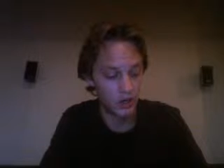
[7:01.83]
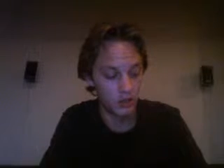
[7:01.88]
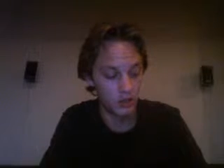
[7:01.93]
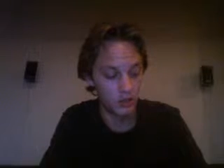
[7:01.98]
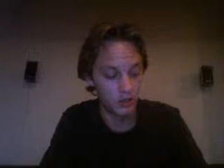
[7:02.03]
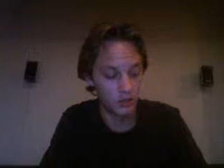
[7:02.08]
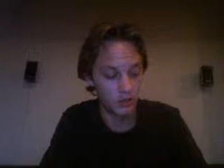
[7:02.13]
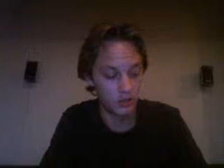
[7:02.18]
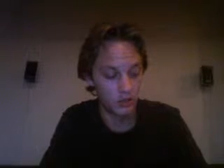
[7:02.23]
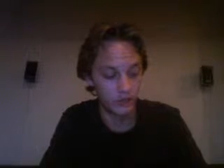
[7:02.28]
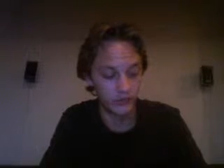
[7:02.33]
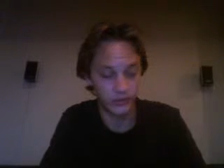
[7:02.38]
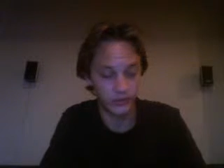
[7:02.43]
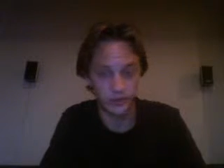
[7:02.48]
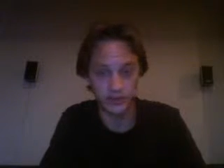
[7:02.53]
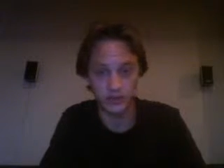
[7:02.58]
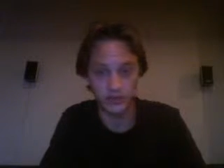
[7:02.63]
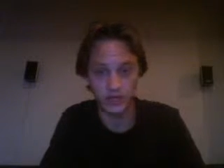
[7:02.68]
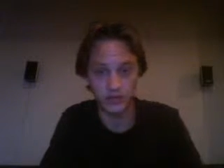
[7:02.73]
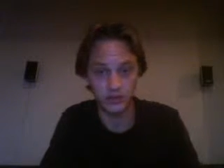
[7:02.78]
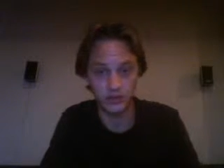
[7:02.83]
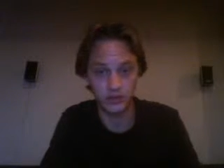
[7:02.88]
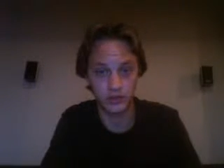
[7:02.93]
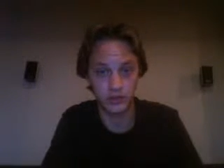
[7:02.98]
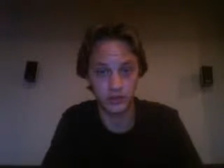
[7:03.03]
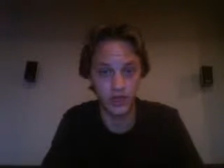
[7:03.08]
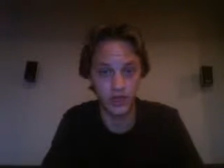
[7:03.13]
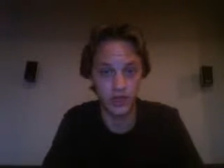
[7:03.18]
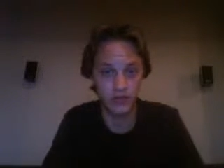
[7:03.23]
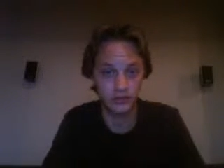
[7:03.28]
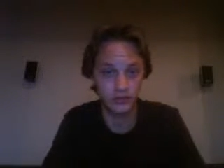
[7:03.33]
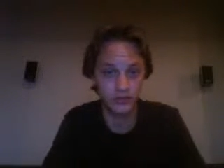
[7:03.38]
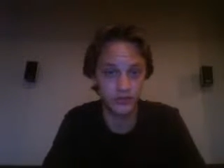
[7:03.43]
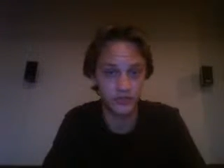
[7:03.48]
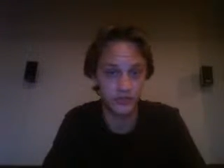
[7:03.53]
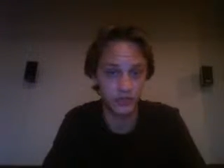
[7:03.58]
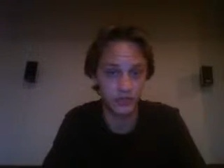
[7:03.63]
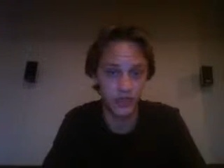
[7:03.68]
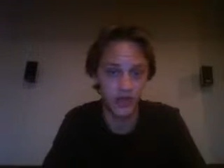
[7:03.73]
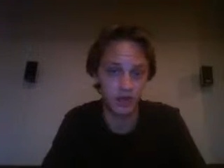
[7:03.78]
to extend it yourself
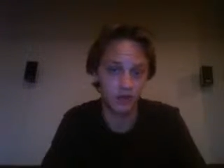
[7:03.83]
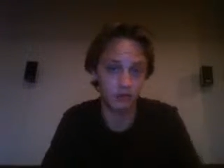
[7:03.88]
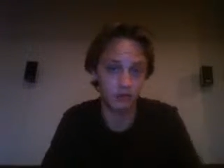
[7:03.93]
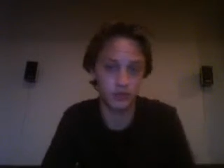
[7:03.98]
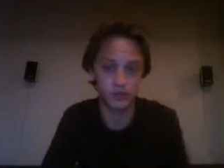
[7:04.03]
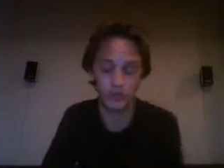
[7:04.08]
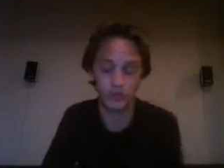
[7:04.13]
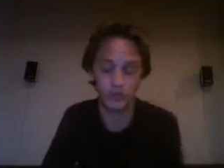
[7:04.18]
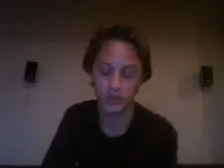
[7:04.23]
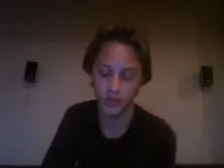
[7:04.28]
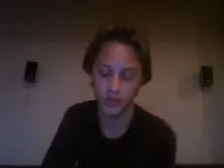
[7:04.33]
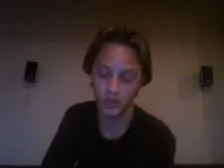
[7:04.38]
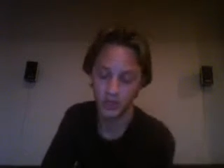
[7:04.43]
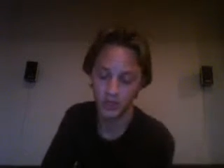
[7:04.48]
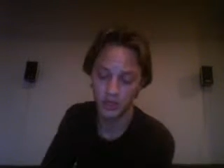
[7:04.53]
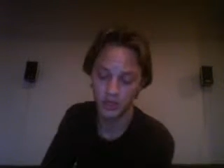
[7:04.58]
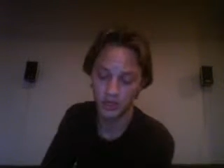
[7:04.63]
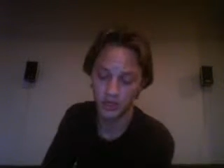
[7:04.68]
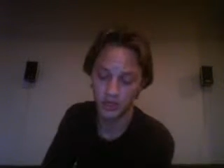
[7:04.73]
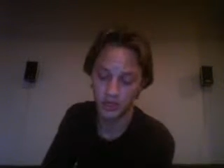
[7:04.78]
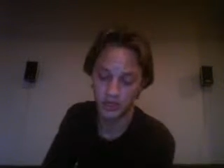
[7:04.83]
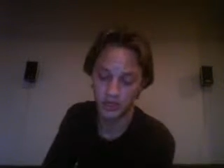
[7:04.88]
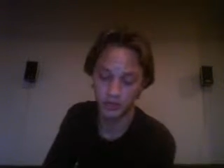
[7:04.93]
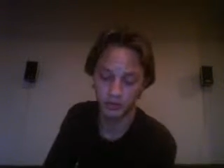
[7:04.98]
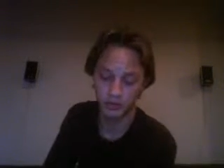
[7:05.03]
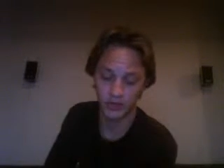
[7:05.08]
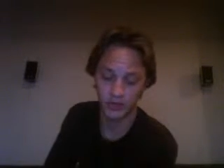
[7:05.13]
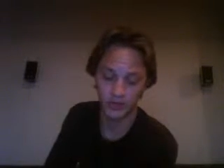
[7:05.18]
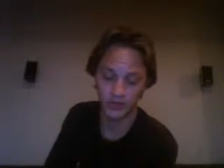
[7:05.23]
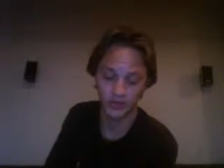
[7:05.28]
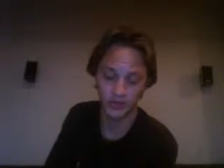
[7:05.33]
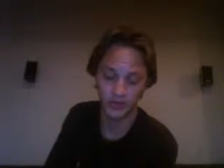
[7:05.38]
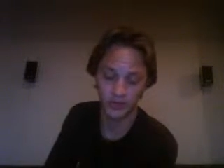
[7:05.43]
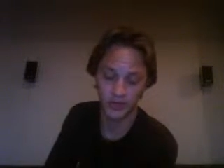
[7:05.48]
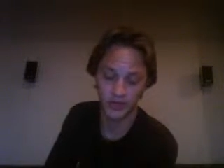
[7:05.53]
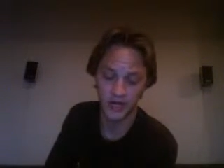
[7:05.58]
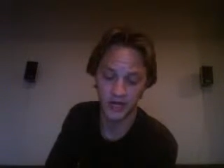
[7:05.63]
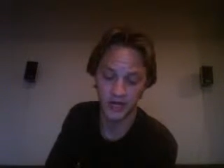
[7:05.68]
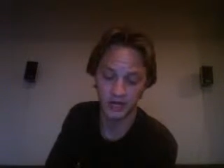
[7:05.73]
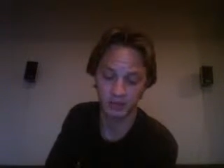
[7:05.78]
somehow. I'm sure I could probably figure
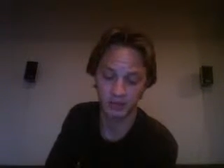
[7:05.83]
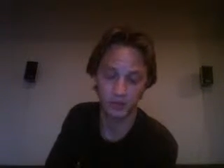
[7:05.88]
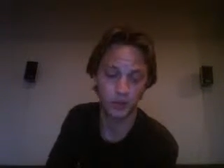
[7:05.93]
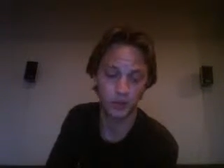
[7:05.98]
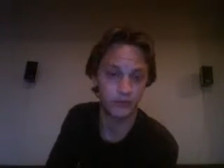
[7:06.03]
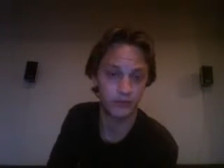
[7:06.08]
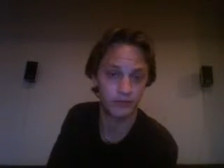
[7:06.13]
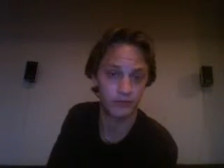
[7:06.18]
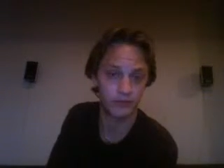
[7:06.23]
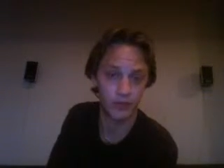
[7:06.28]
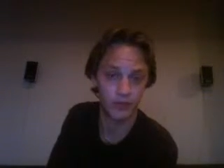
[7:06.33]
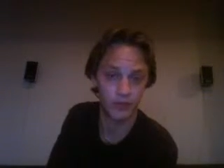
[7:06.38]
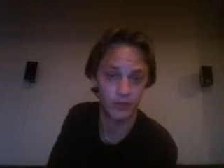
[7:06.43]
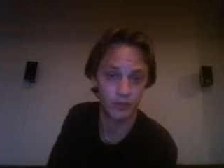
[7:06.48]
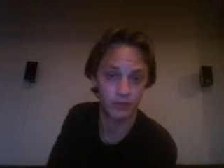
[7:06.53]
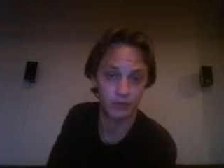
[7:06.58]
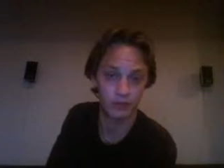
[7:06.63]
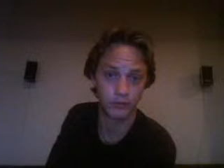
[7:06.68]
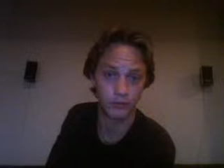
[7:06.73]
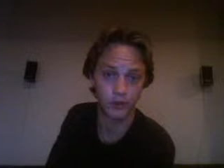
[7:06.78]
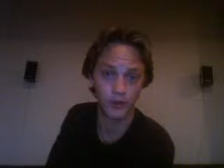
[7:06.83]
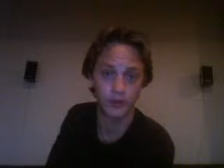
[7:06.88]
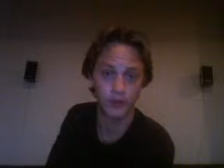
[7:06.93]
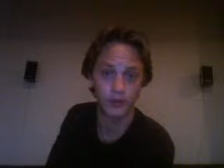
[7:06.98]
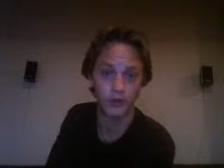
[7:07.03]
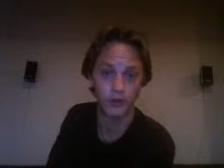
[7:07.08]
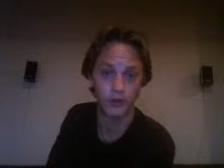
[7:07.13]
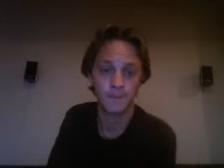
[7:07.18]
that out and post a video for you.